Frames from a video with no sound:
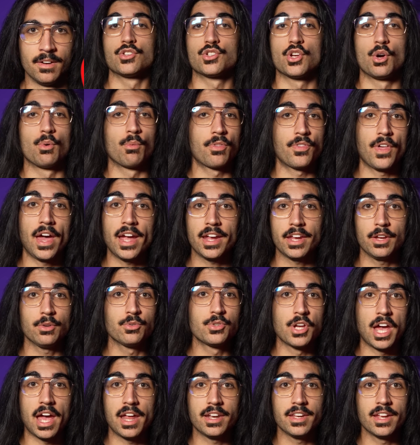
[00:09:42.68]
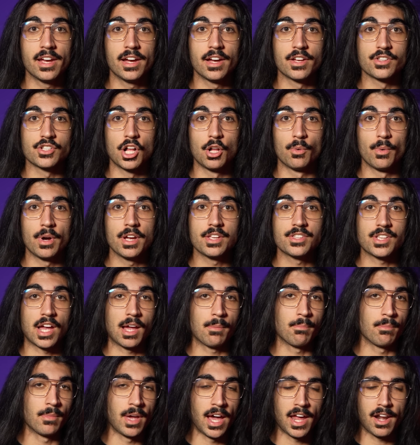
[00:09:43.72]
So thank you to Enya, as always.
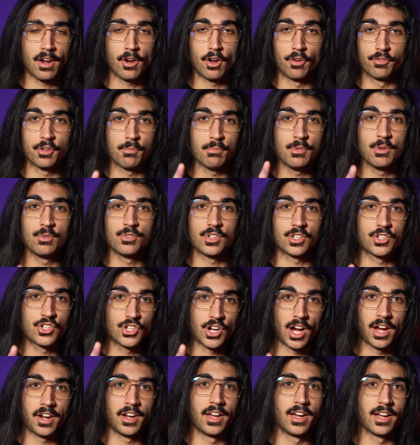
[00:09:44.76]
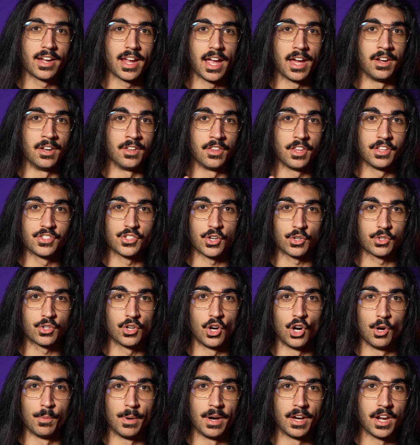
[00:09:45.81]
I'm headed off to Music China again this
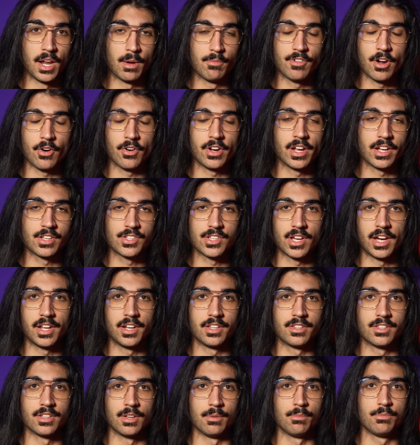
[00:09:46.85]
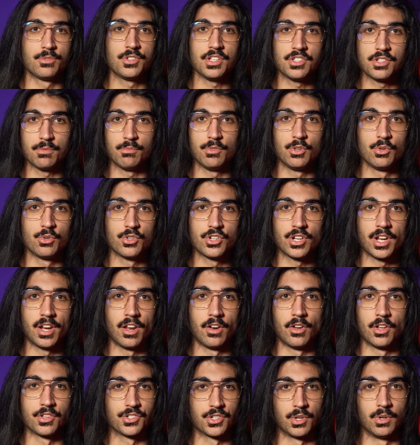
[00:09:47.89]
October, and I'm very excited to see some new shit and
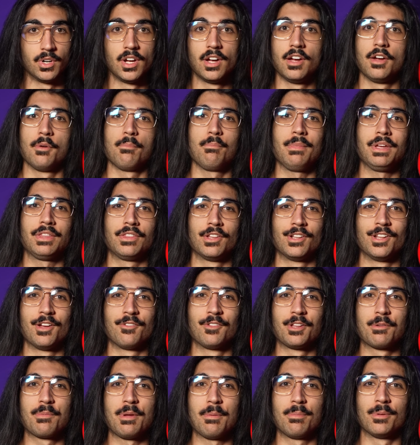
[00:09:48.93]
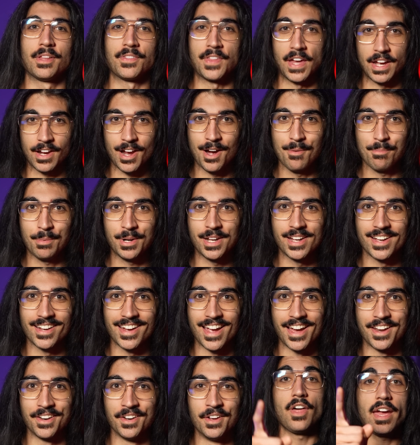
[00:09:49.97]
also meet the lovely people at that company
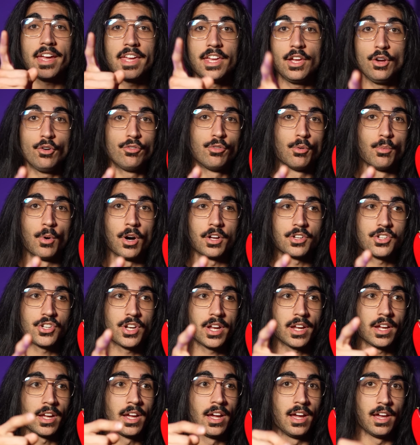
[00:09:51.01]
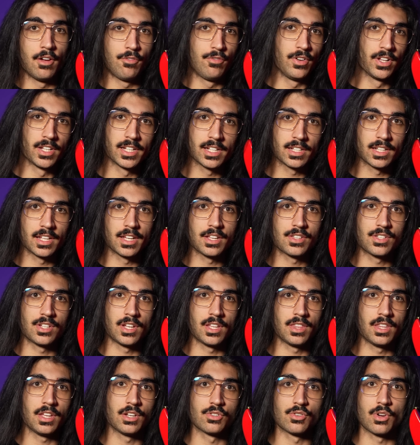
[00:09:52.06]
again. Thank you for watching. Affiliate links in
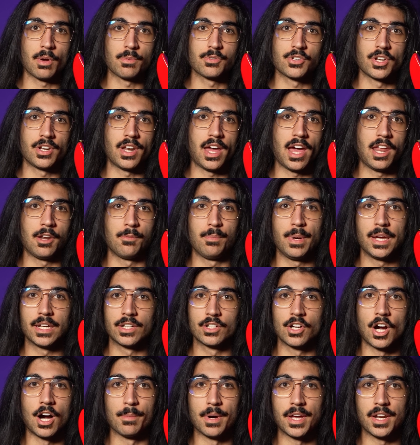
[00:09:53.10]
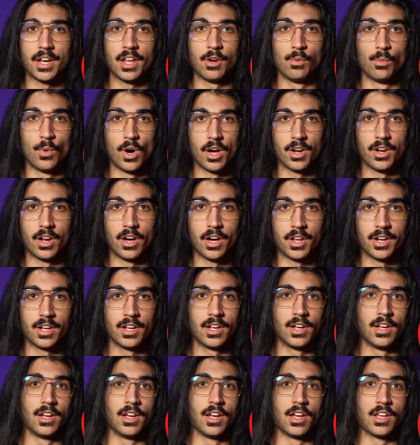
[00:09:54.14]
the description and pinned comment and whatnot.
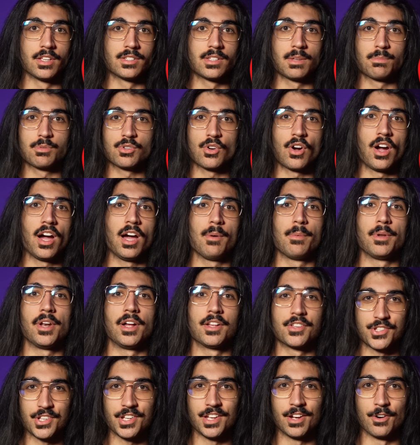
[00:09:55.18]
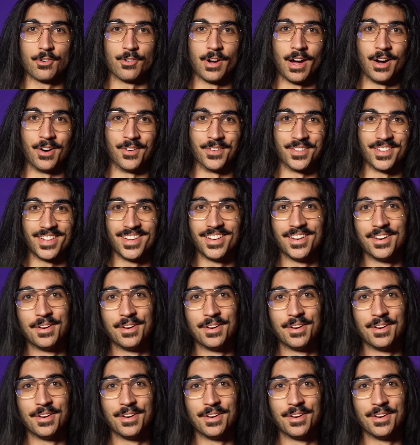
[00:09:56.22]
Subscribe and I'll see you around.